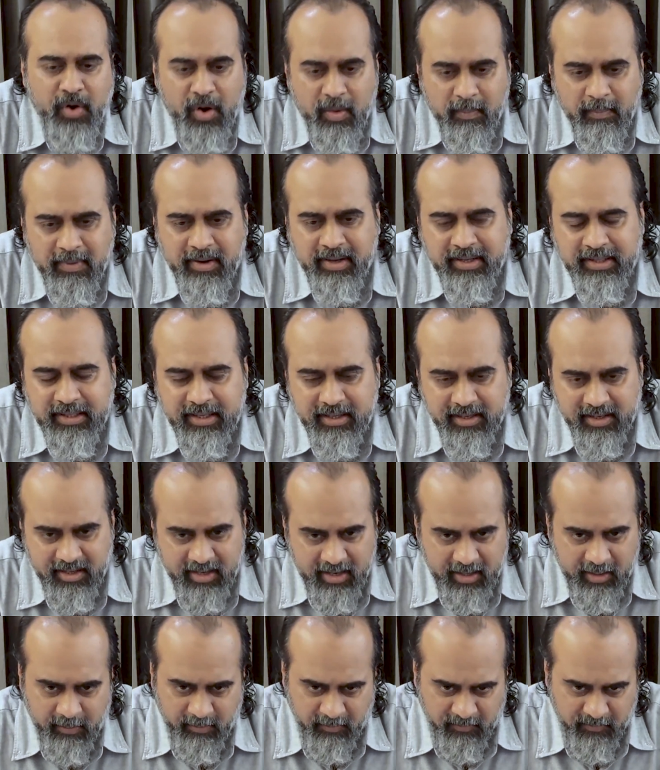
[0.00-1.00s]
Probably the
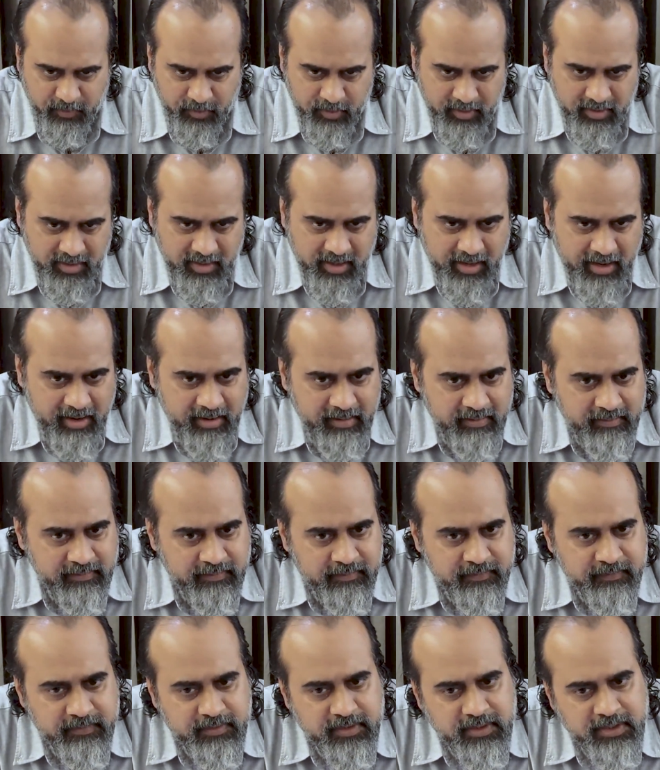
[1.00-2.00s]
game wouldn't
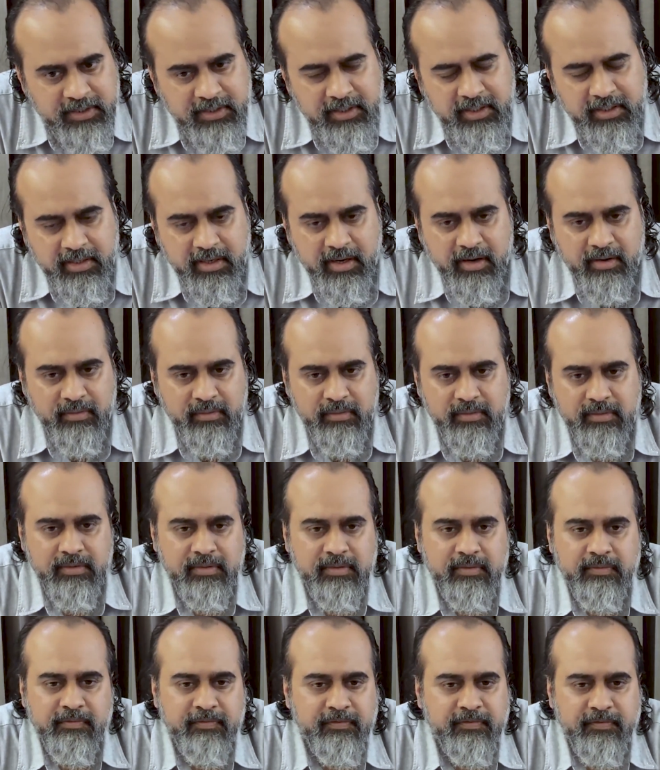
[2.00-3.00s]
have turned
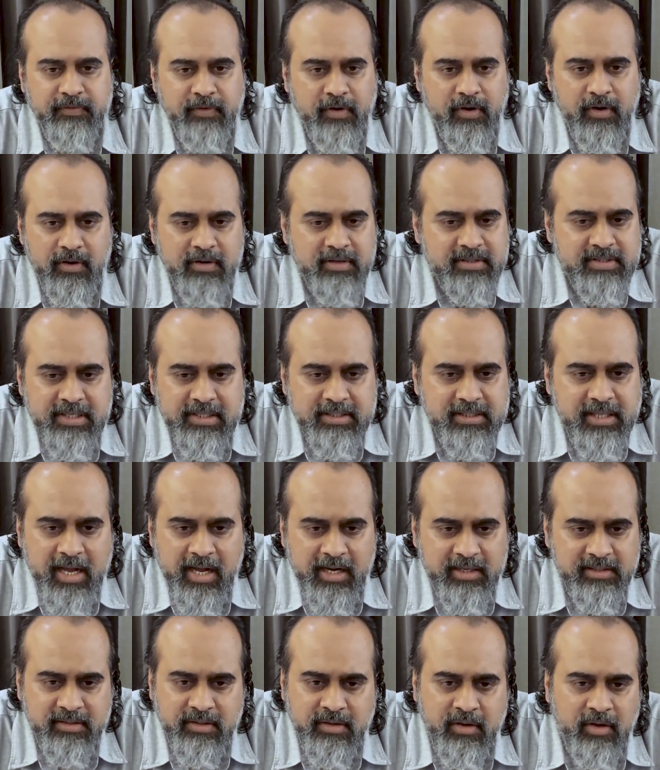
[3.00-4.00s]
around for
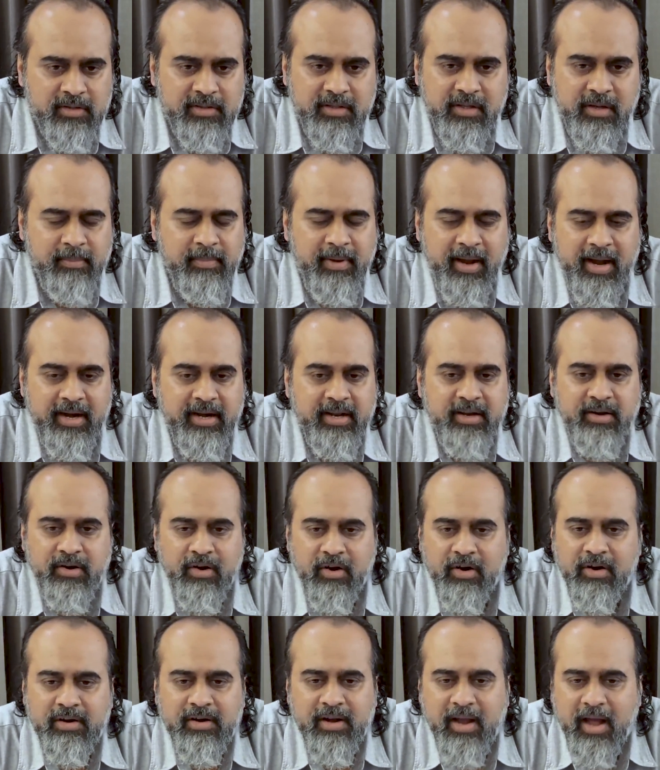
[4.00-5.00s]
Siddhartha Gautam had
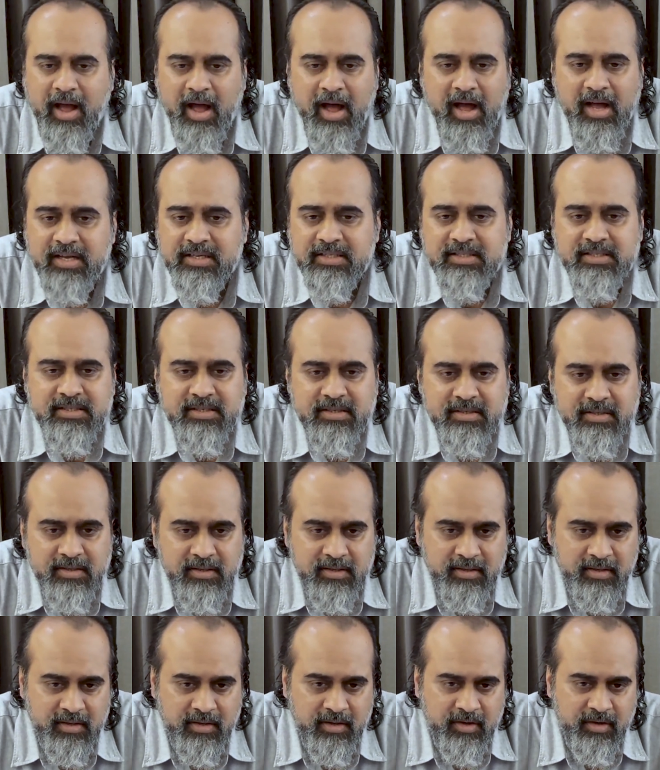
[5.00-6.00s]
he not asked
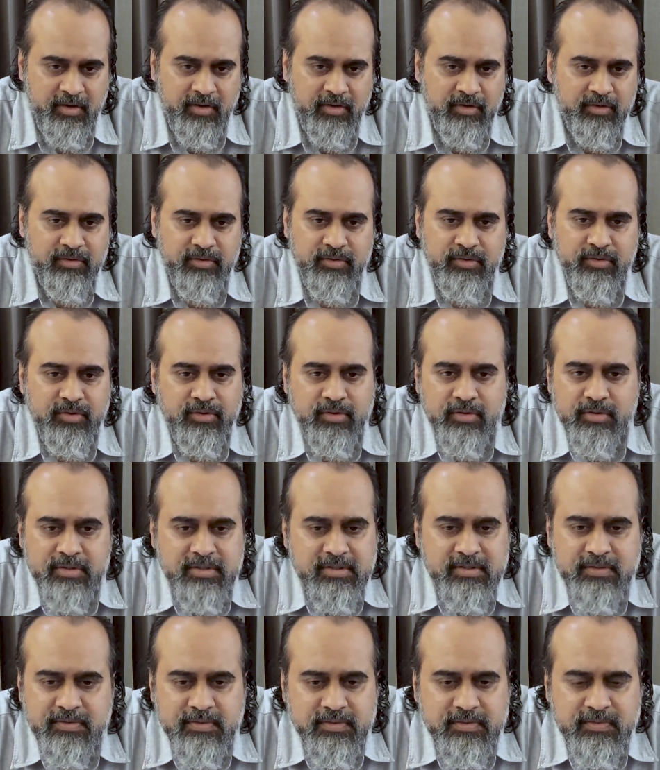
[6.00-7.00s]

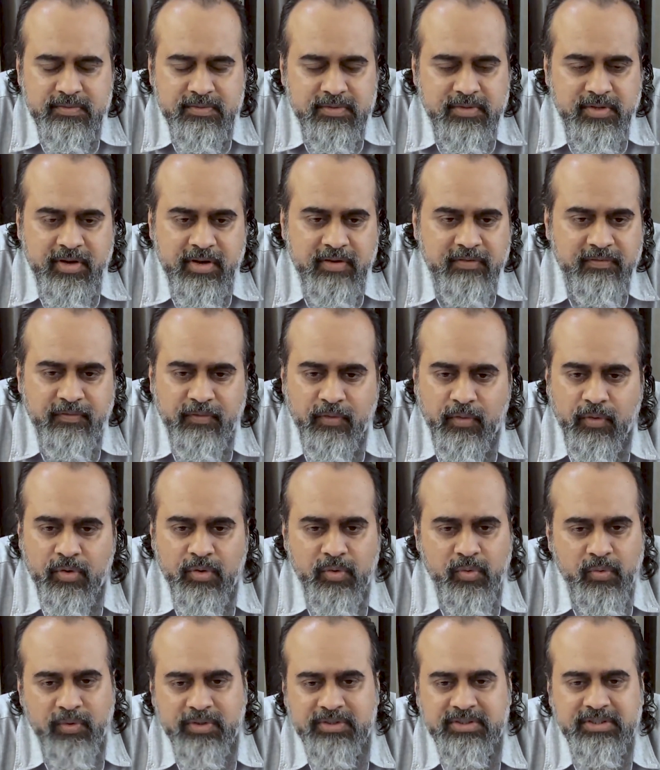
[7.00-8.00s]
those
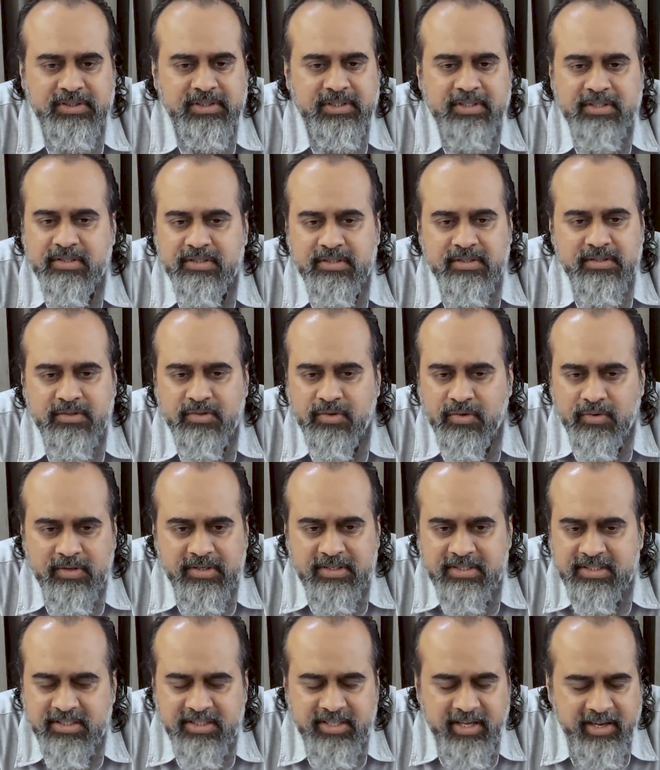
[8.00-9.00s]
3-4 questions
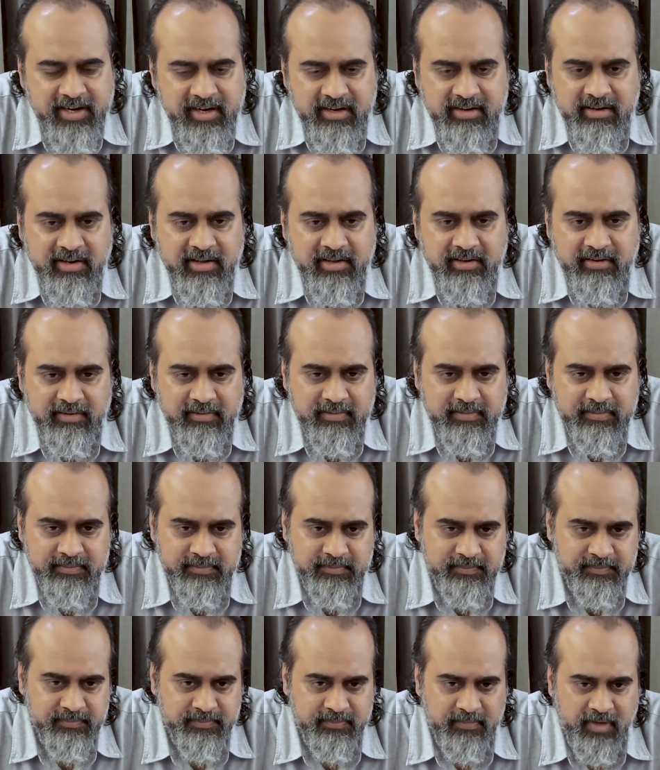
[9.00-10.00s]
to his charioteer.
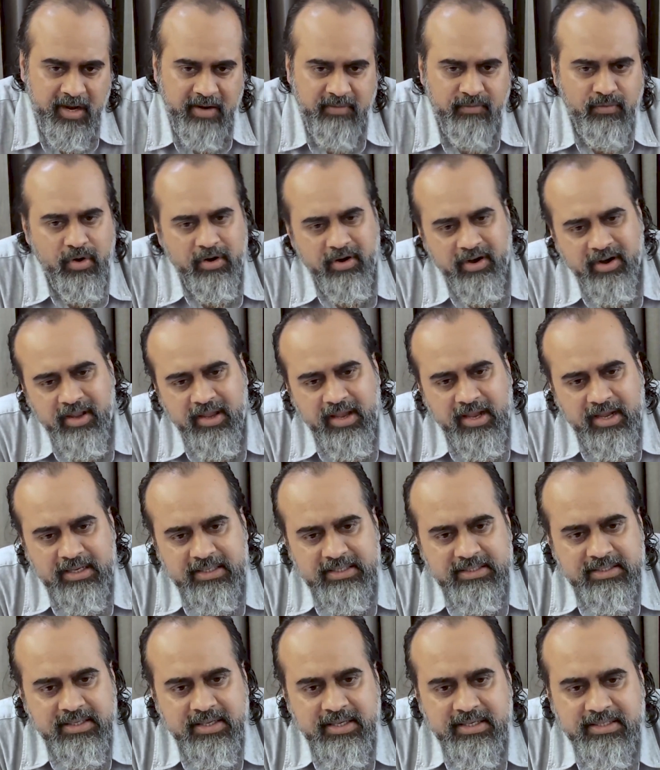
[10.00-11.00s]
And what did he
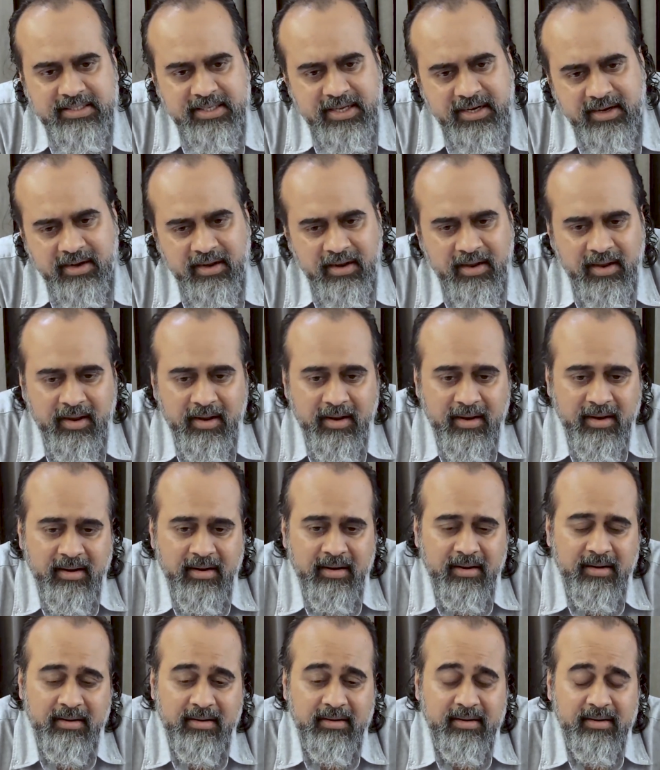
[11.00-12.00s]
ask? He said,
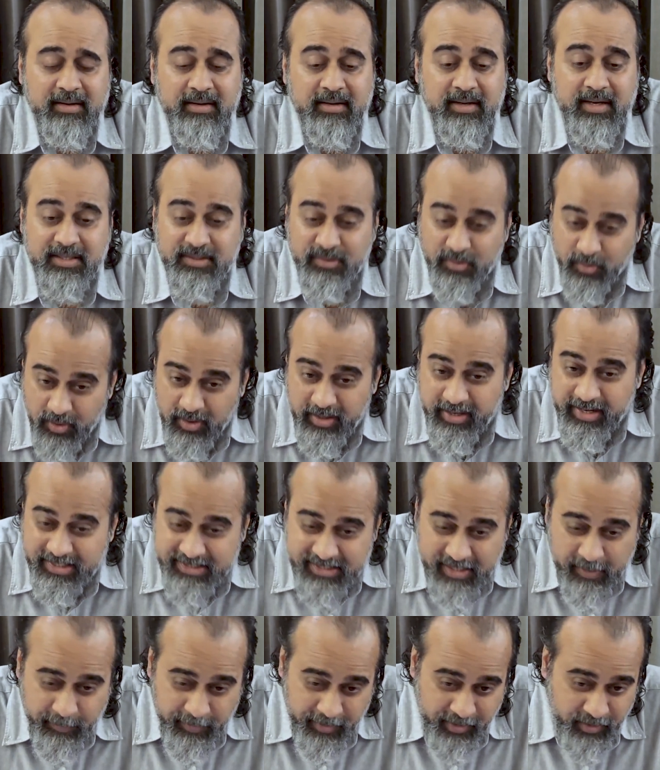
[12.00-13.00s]
does old
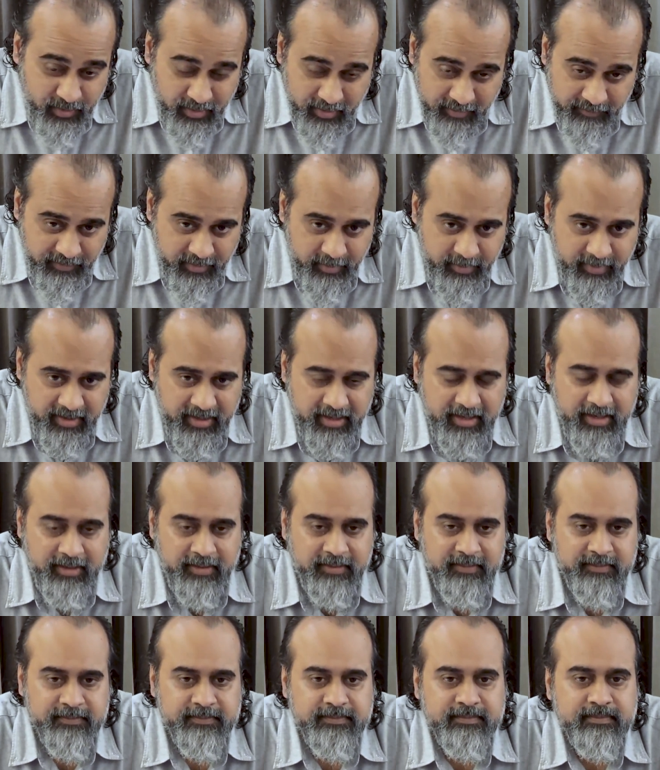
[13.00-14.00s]
age happen to
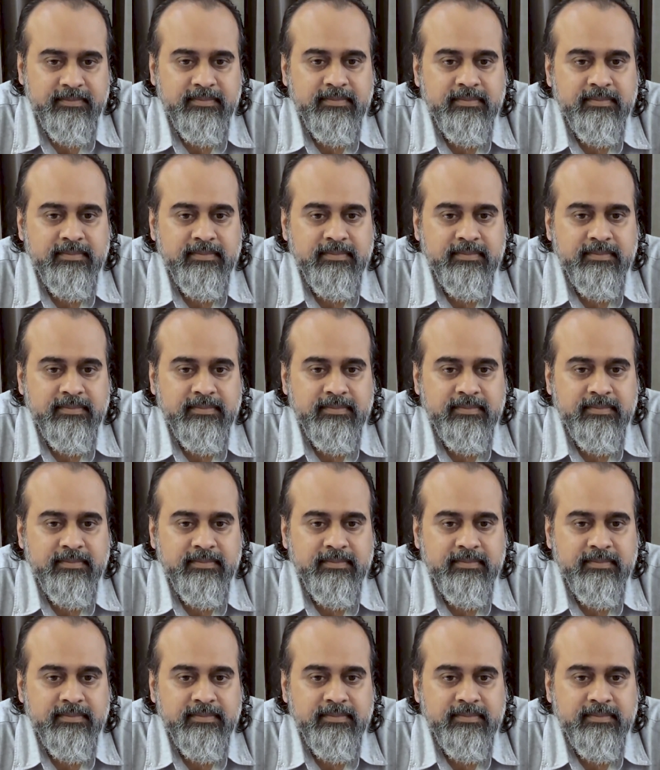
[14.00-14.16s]
everybody?